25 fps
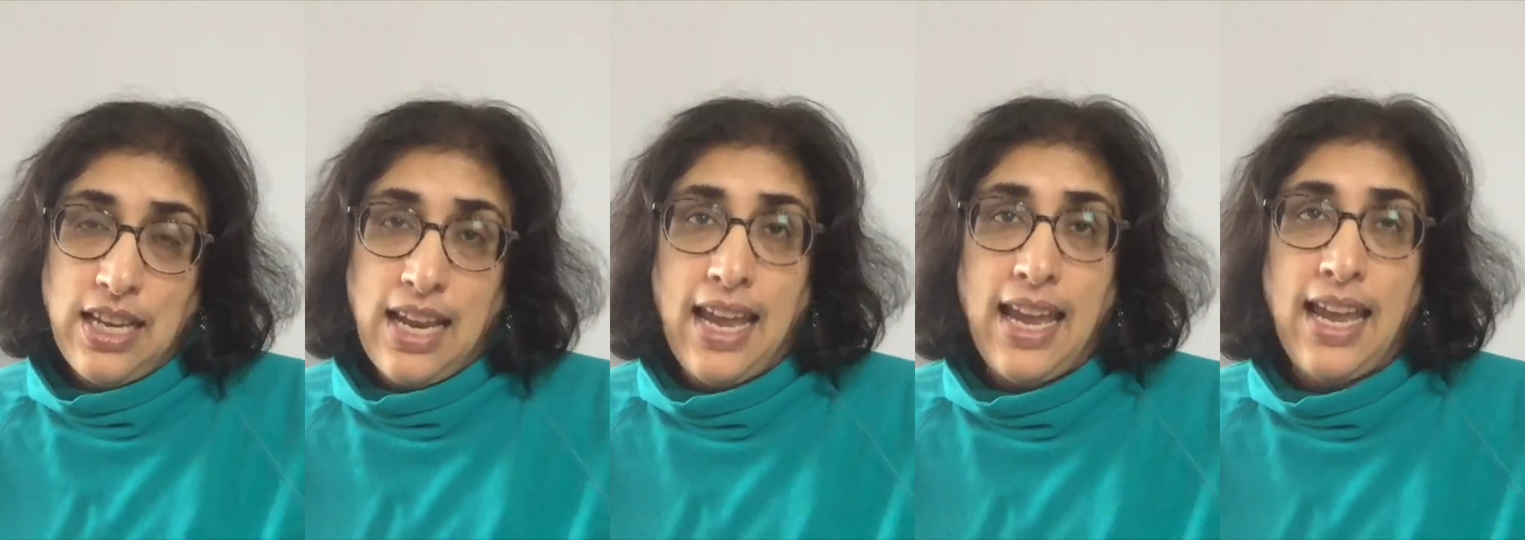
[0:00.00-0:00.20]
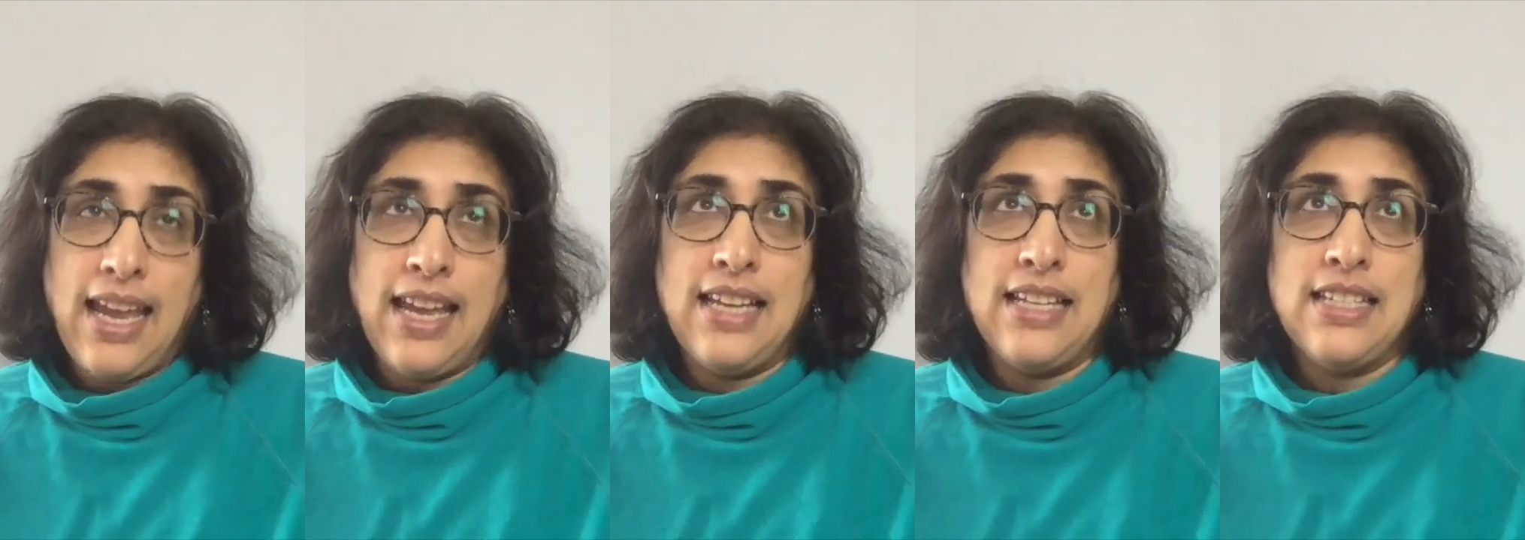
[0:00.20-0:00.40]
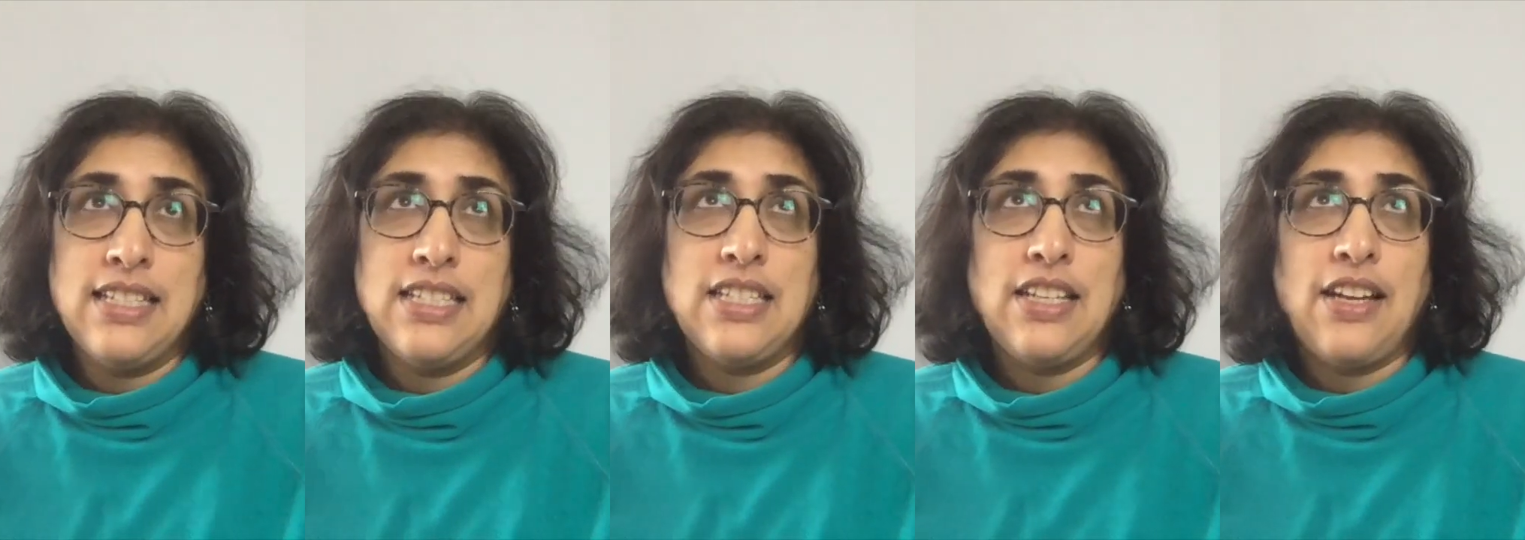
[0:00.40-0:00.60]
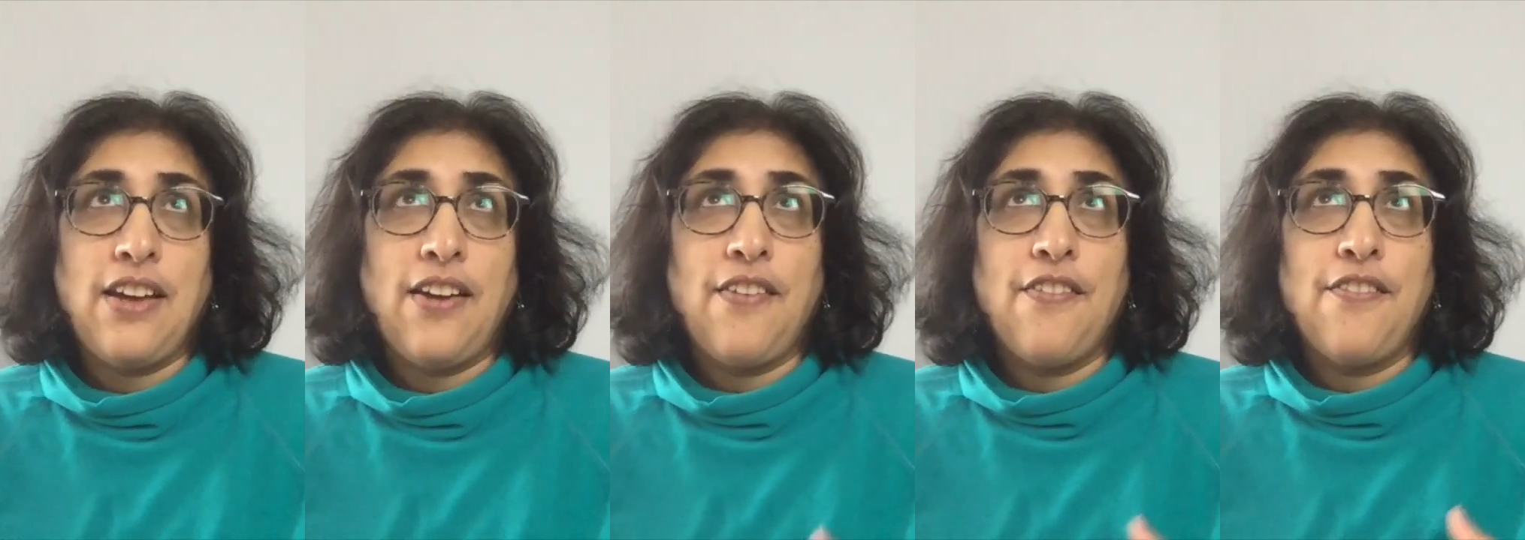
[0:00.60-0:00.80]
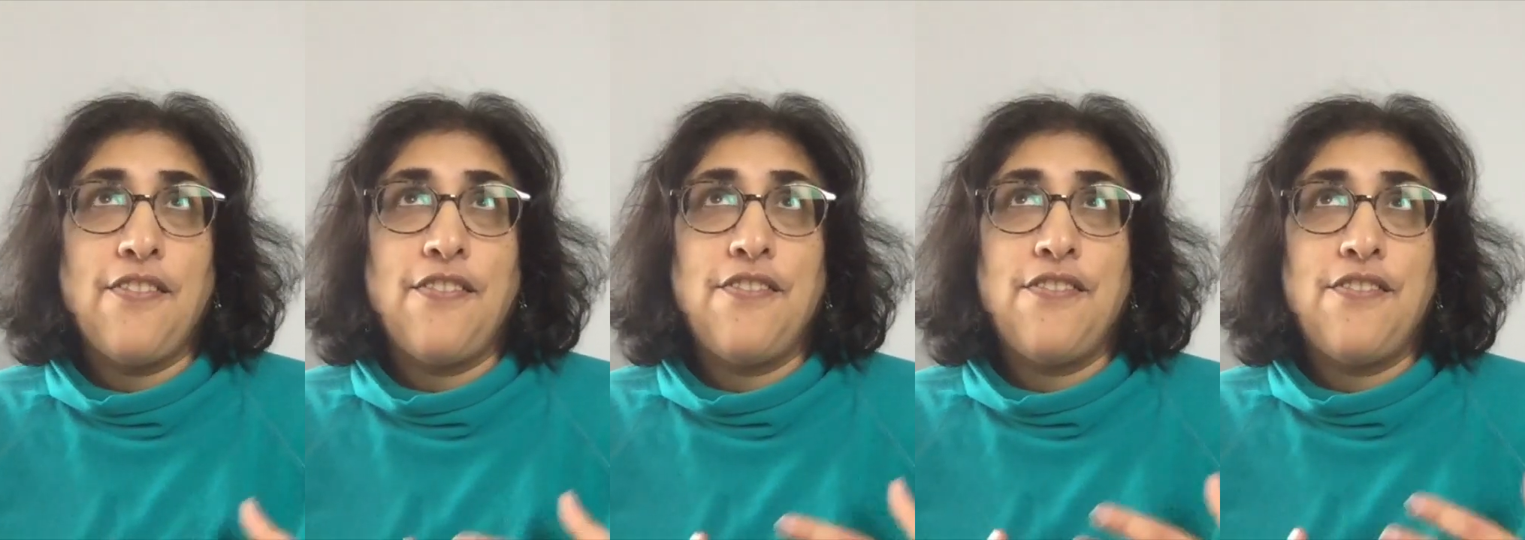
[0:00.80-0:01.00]
And
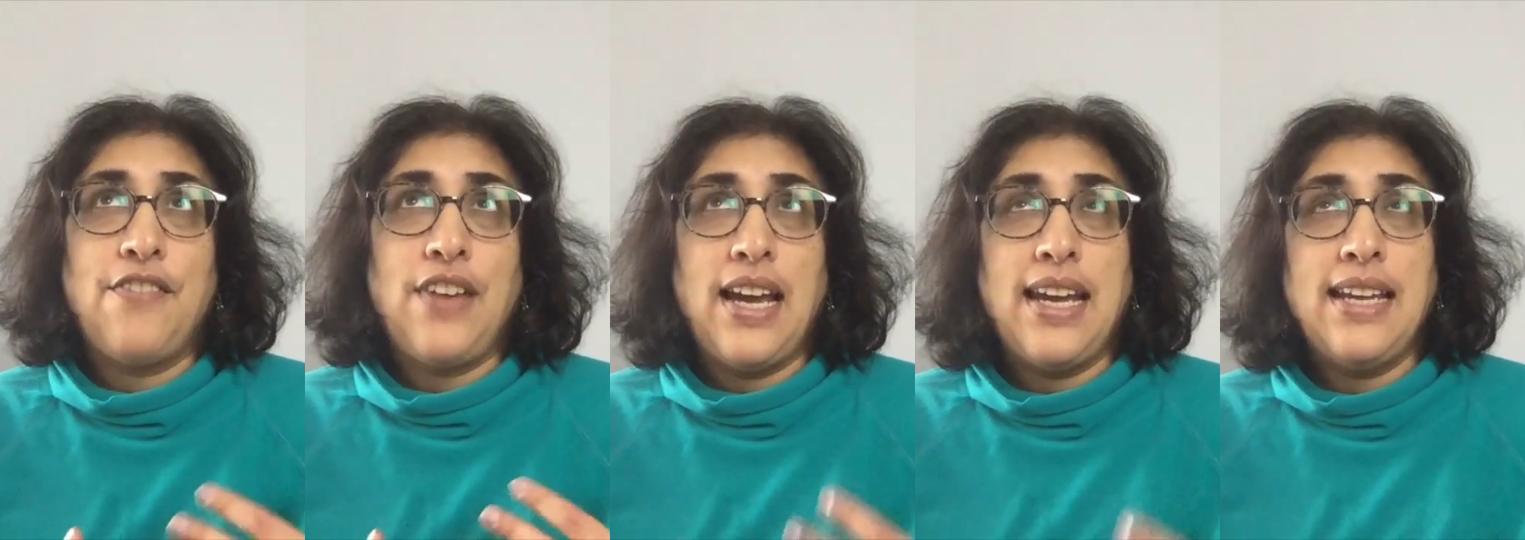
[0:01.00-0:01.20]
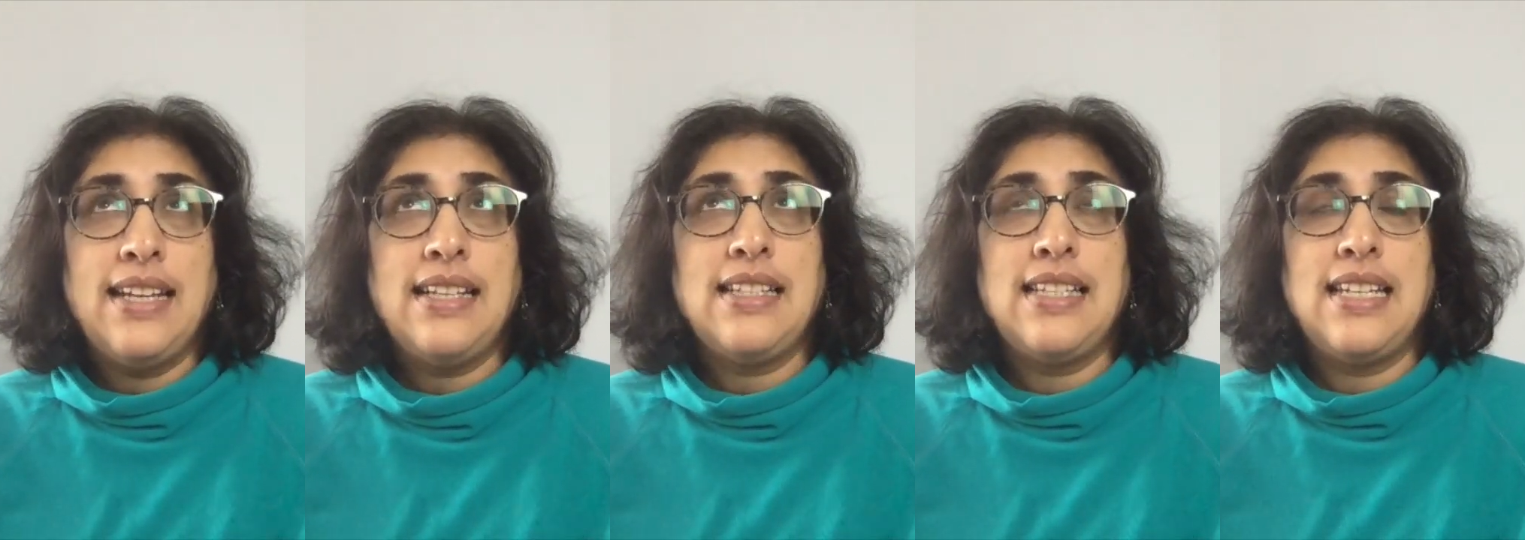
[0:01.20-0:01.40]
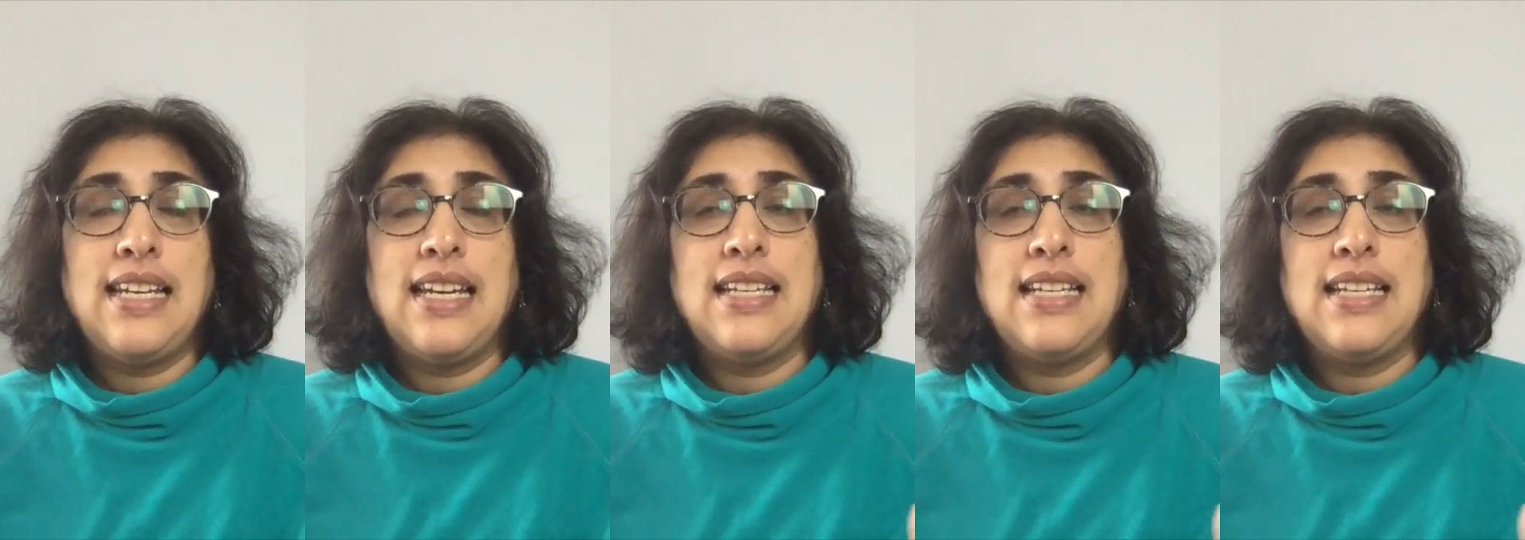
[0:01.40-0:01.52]
finally,